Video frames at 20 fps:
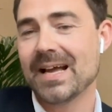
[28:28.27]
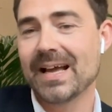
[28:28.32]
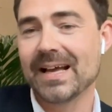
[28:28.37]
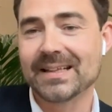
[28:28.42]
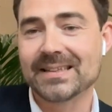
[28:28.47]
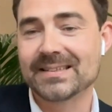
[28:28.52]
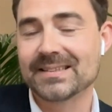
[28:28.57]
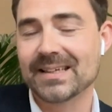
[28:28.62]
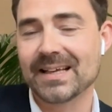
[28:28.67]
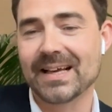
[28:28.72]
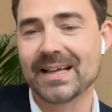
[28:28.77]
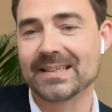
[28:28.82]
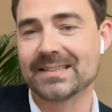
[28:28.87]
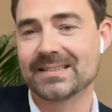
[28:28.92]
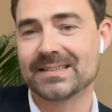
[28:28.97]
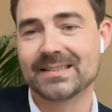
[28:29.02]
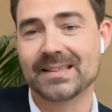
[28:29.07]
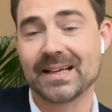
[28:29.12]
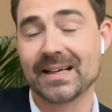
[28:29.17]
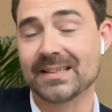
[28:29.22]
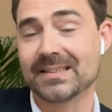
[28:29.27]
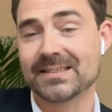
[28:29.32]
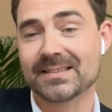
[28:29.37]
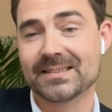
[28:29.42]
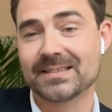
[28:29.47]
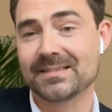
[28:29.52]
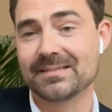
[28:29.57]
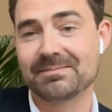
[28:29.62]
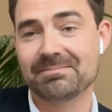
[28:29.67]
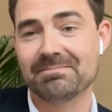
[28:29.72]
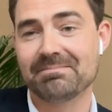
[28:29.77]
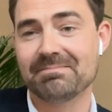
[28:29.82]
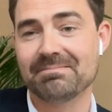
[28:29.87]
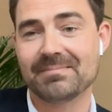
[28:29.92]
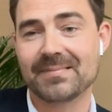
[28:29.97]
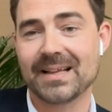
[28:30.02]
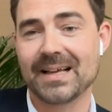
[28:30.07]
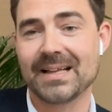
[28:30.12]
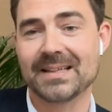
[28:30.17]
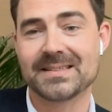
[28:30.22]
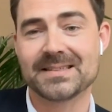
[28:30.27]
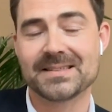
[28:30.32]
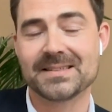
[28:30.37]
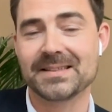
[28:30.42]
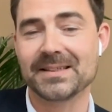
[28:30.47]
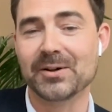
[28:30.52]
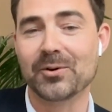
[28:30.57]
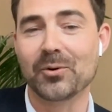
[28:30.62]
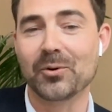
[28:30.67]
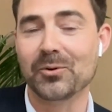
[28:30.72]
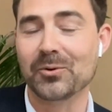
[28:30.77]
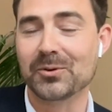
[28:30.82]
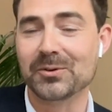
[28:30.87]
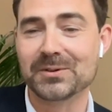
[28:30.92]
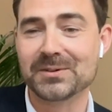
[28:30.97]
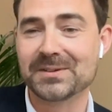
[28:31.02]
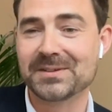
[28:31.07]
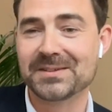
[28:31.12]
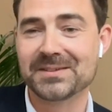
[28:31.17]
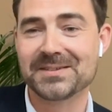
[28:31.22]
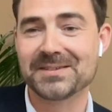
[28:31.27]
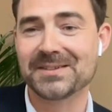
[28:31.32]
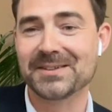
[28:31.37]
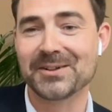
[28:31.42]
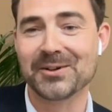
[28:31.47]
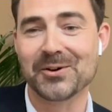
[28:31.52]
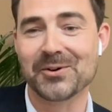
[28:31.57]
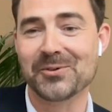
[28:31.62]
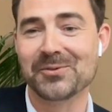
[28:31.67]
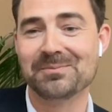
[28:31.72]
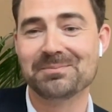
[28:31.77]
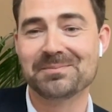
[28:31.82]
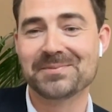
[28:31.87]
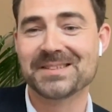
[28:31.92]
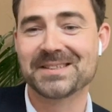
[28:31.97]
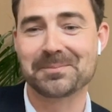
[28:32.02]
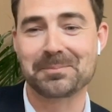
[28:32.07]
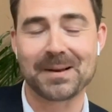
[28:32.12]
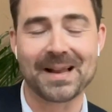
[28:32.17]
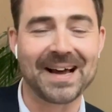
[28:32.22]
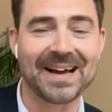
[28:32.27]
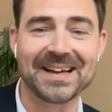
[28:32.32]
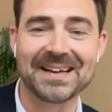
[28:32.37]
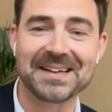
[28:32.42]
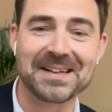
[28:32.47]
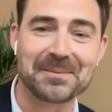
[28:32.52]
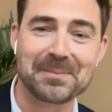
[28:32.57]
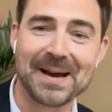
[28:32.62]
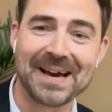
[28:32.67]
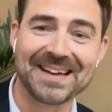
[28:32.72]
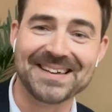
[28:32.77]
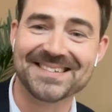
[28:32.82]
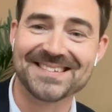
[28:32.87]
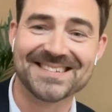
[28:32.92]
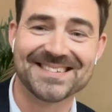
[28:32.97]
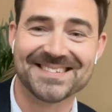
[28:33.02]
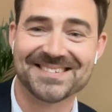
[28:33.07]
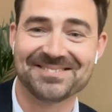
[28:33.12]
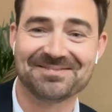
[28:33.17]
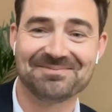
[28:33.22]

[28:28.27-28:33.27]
It's the old supply and demand